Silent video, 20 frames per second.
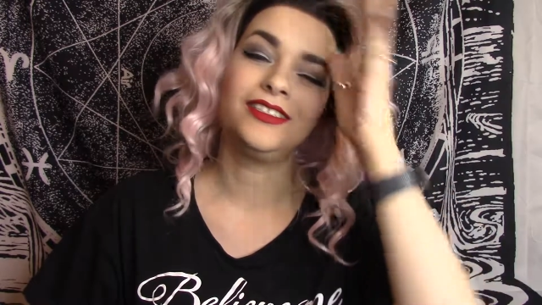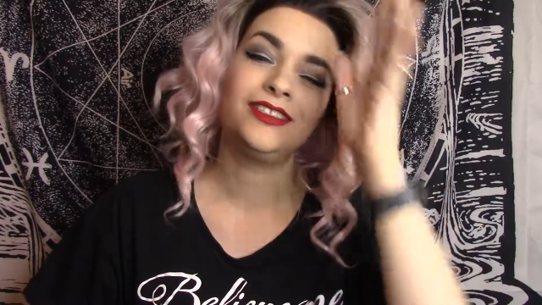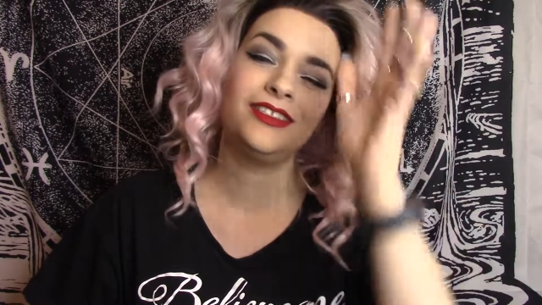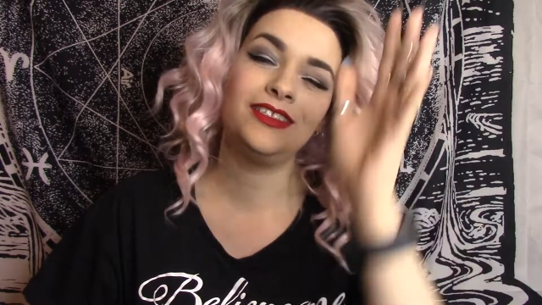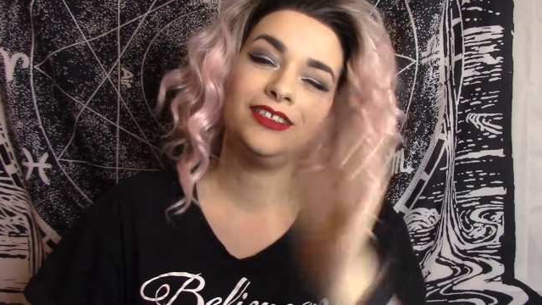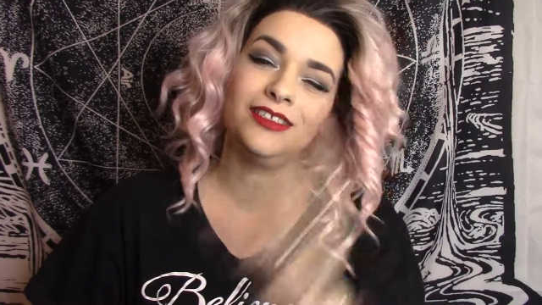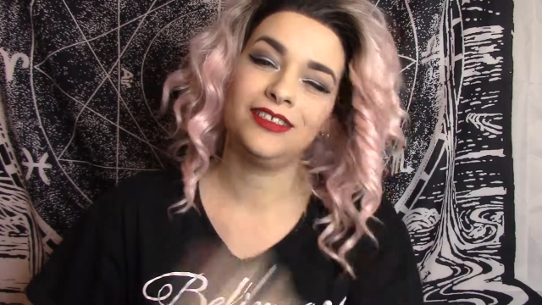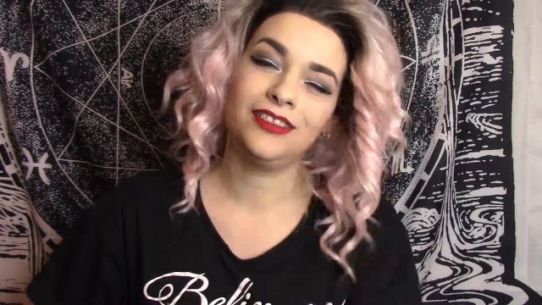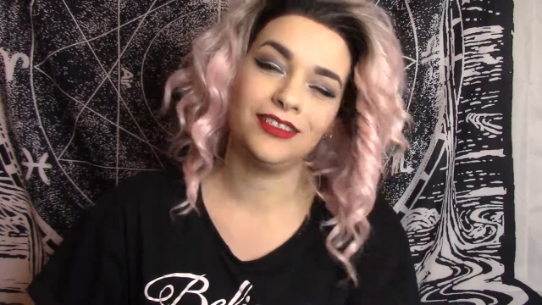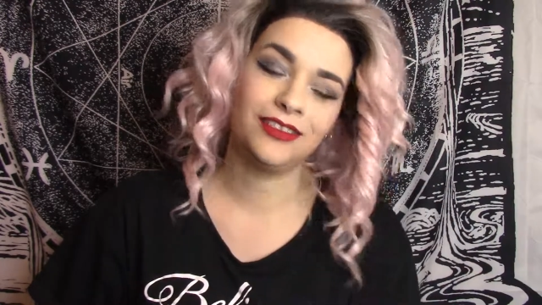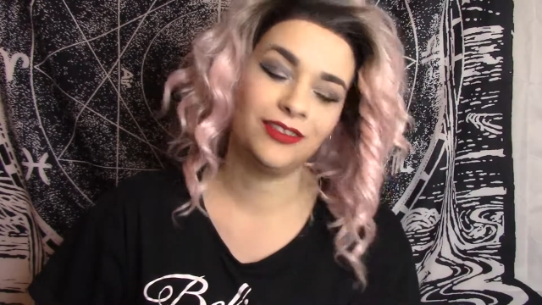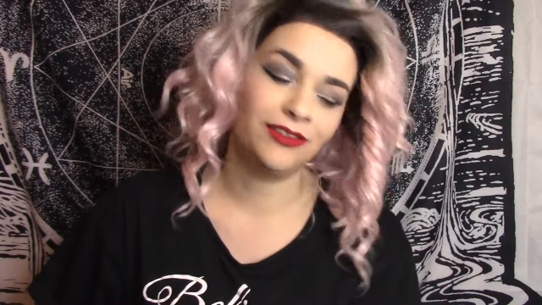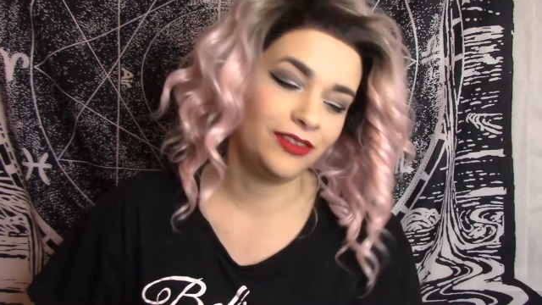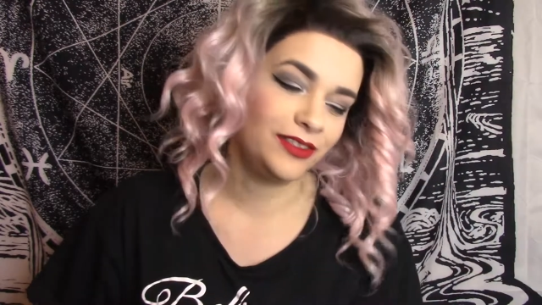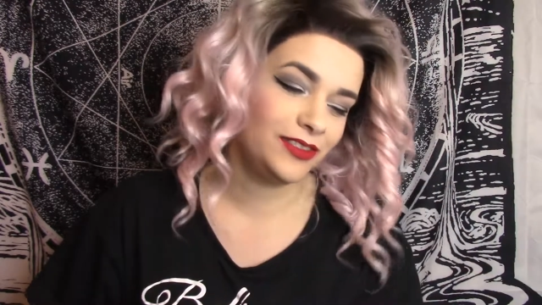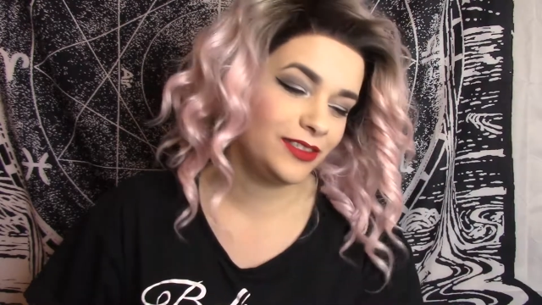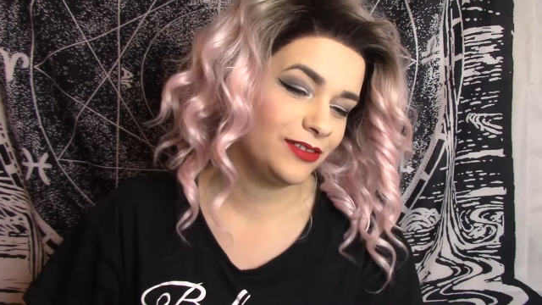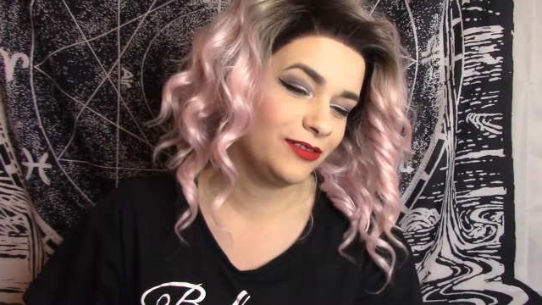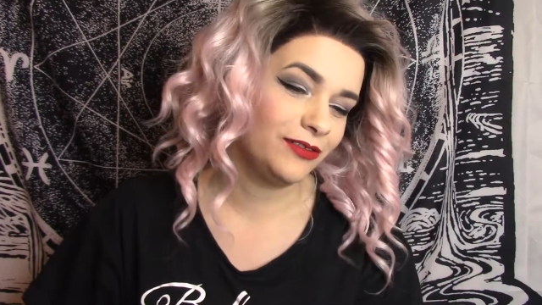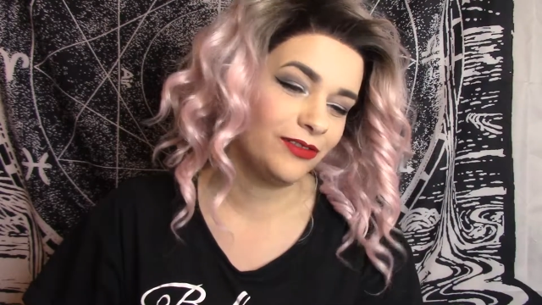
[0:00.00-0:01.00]
this is going
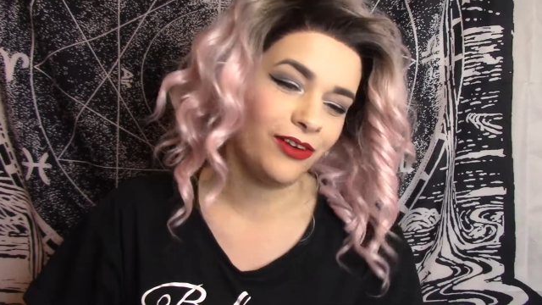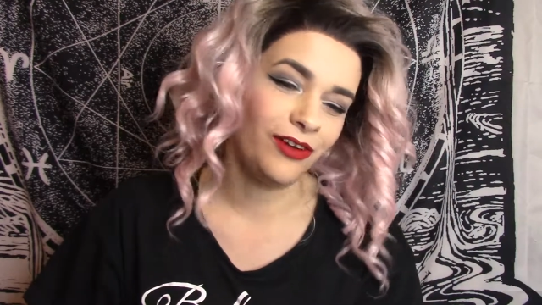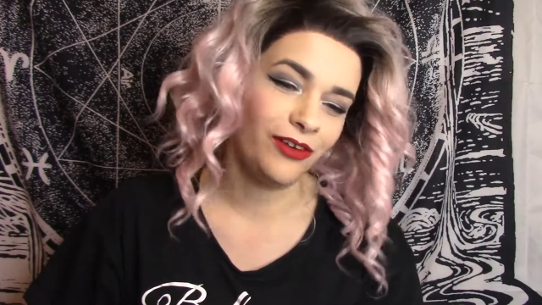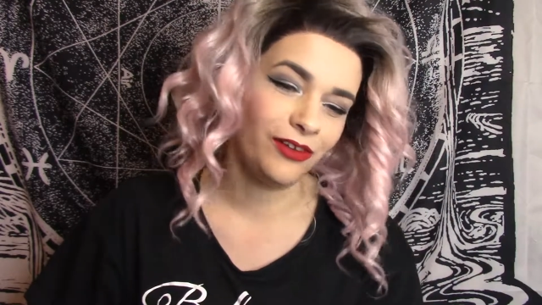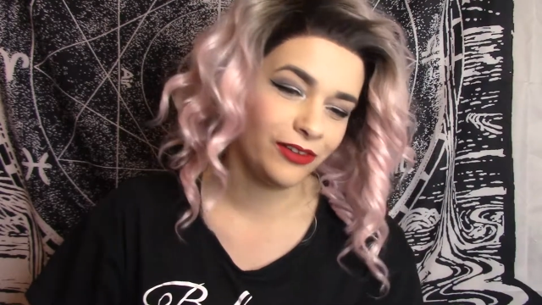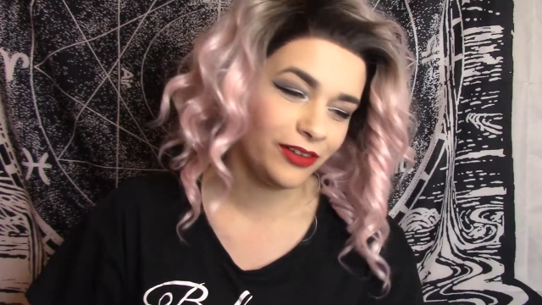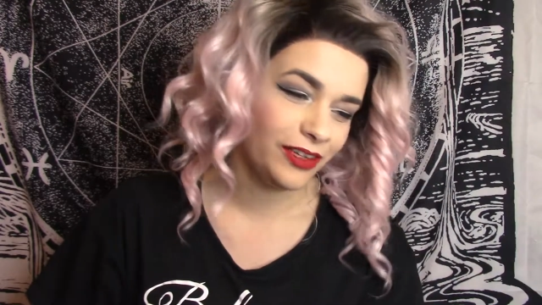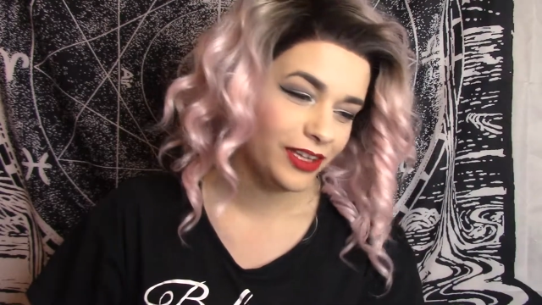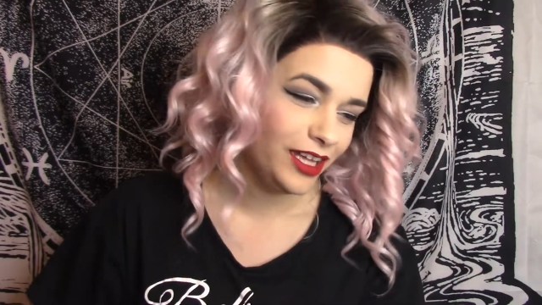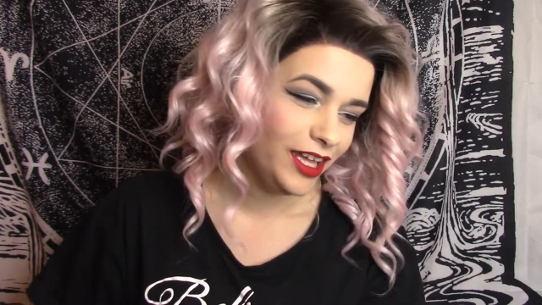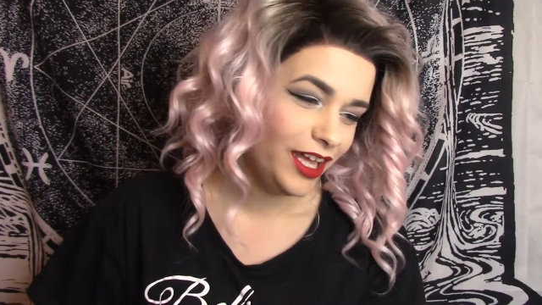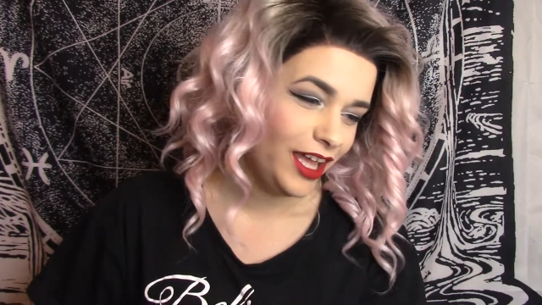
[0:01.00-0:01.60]
so wrong.